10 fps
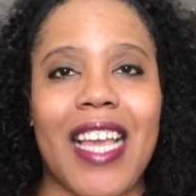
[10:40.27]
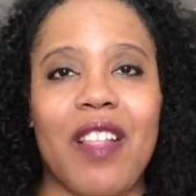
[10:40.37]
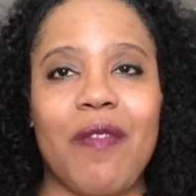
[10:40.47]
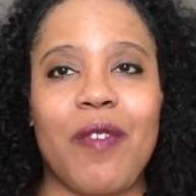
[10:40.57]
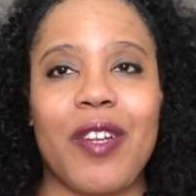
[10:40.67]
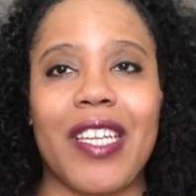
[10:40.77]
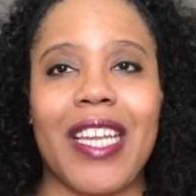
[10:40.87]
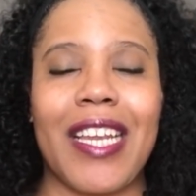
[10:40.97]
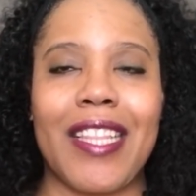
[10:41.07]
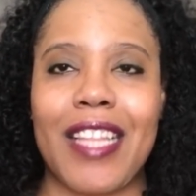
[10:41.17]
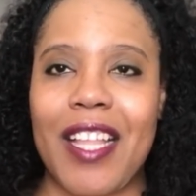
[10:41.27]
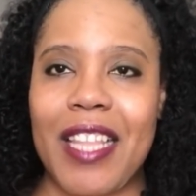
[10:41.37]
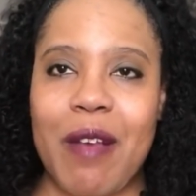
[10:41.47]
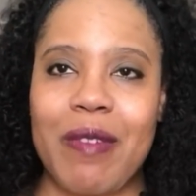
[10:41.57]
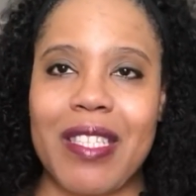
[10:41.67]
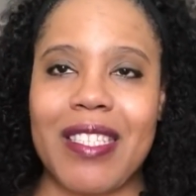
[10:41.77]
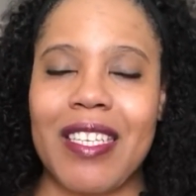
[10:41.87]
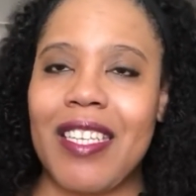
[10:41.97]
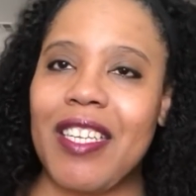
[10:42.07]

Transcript: California, and I thought that was,